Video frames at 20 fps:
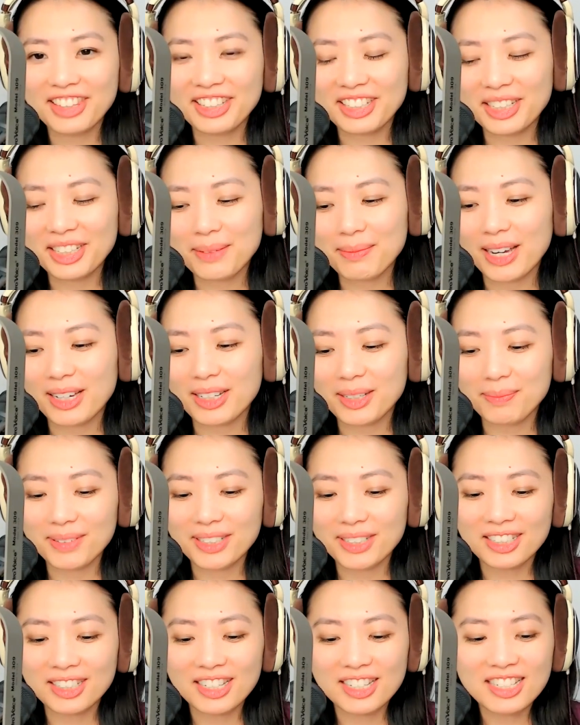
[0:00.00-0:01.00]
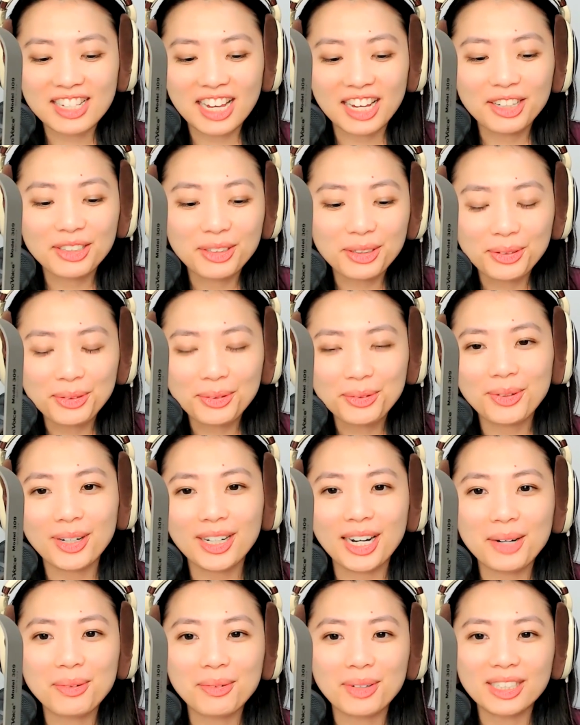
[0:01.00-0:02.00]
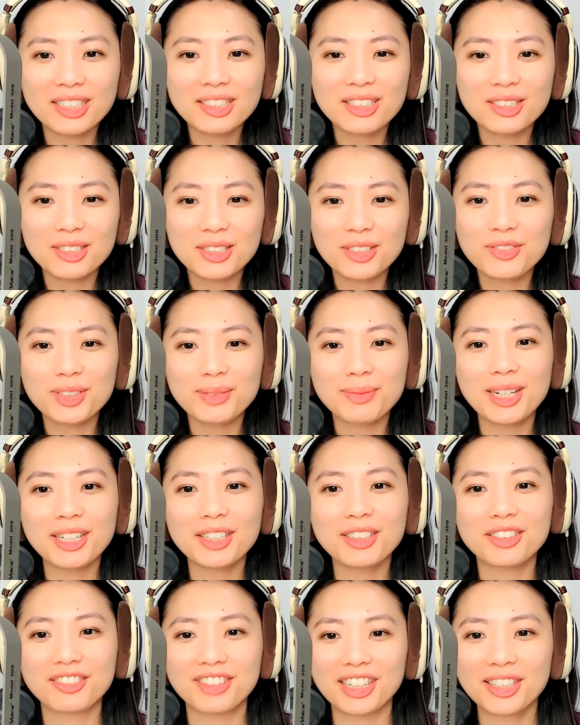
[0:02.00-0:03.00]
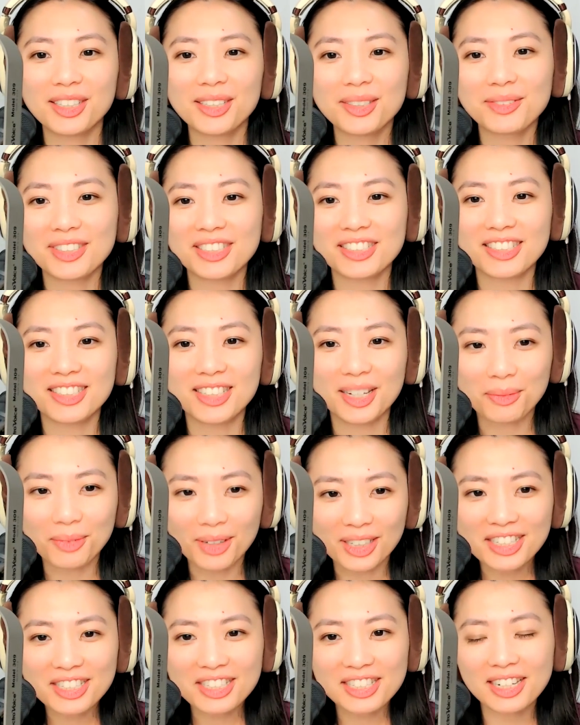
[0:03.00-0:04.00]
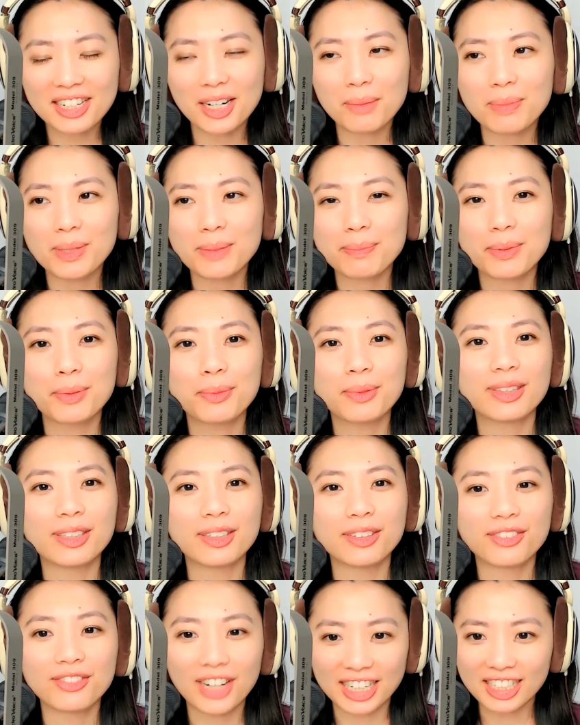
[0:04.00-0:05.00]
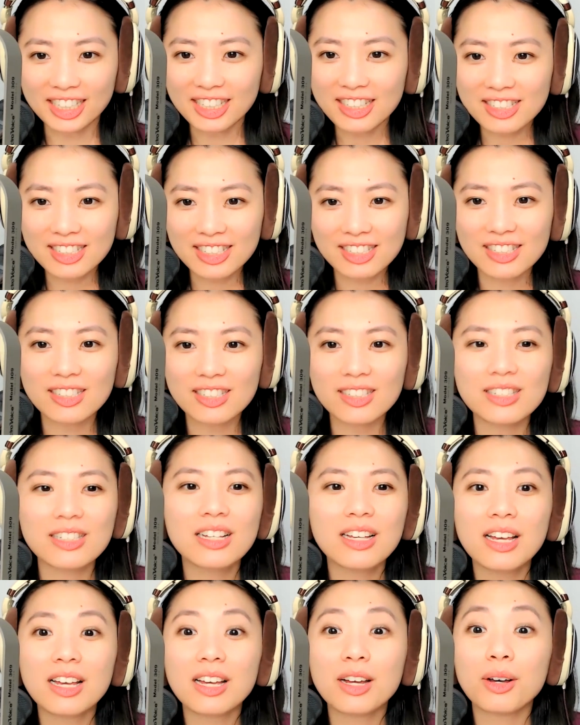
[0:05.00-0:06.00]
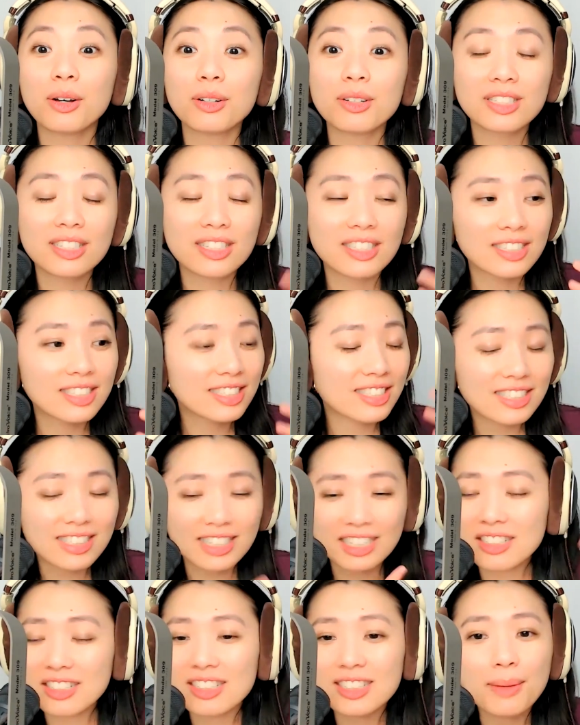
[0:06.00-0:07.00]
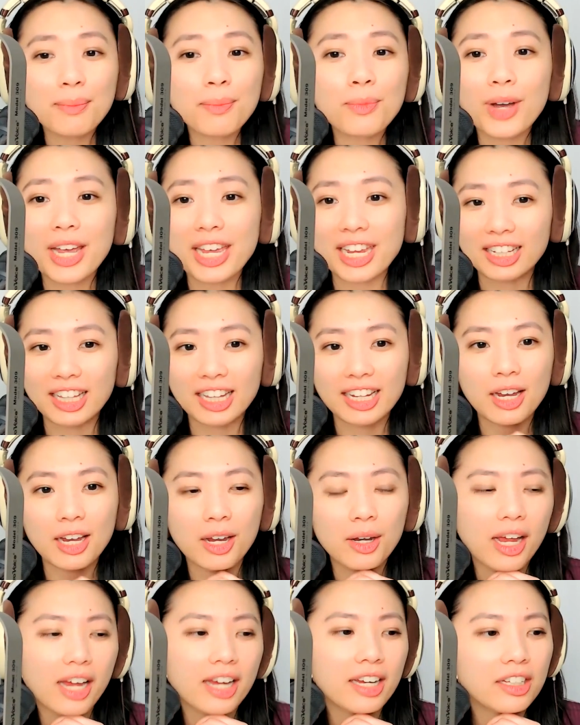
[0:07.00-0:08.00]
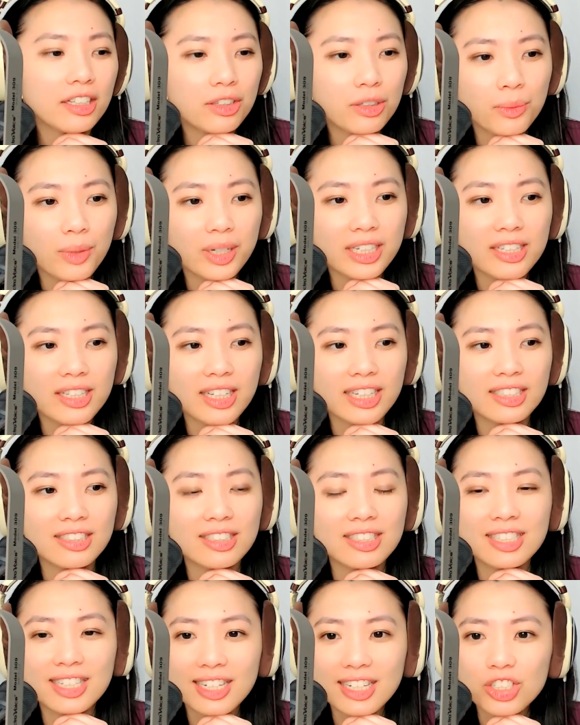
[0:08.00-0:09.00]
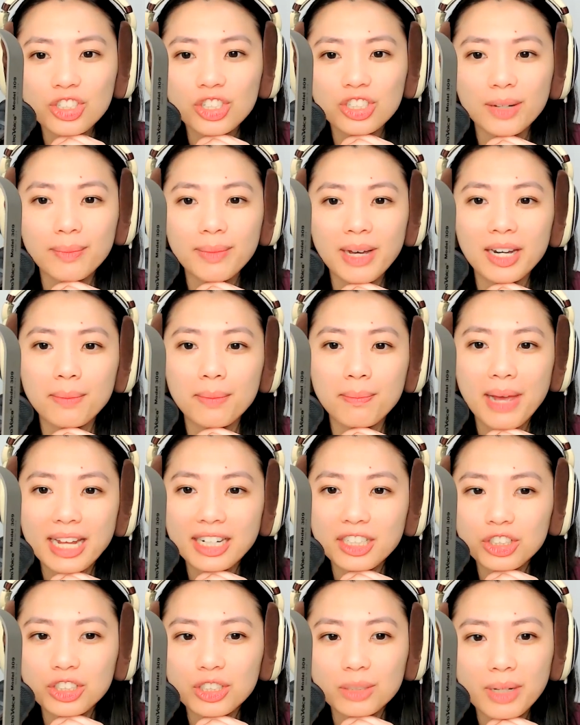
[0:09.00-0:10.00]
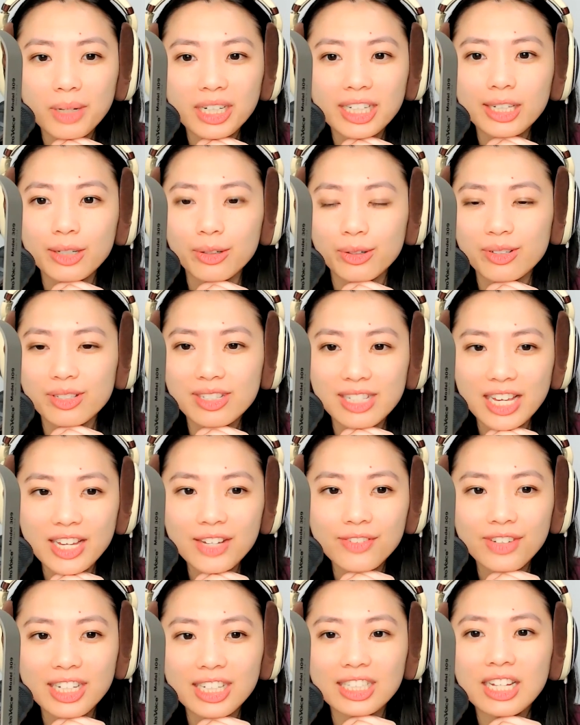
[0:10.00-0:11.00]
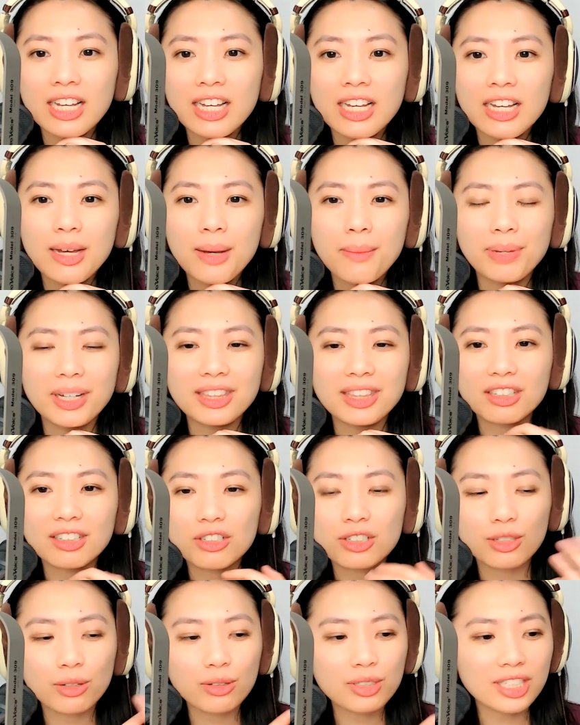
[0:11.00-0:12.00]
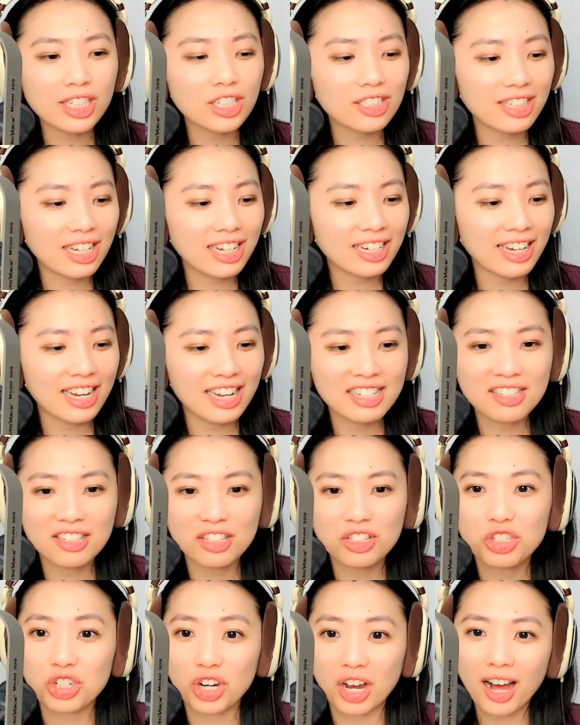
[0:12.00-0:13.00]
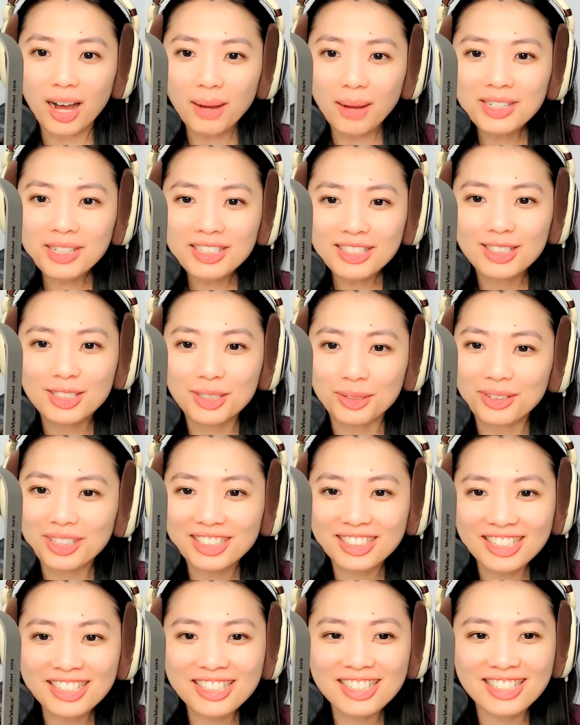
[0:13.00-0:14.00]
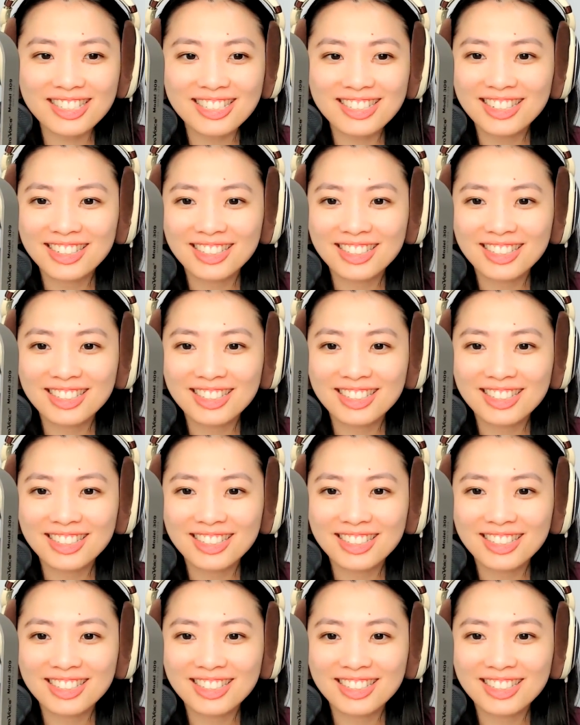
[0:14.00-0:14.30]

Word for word: thinking about it because I knew what I wanted to do for my career, which is I wanted to help people with their finances in some way. Like I, I either want to like teach them how to manage their money or save it, but there's no such thing as a job doing this.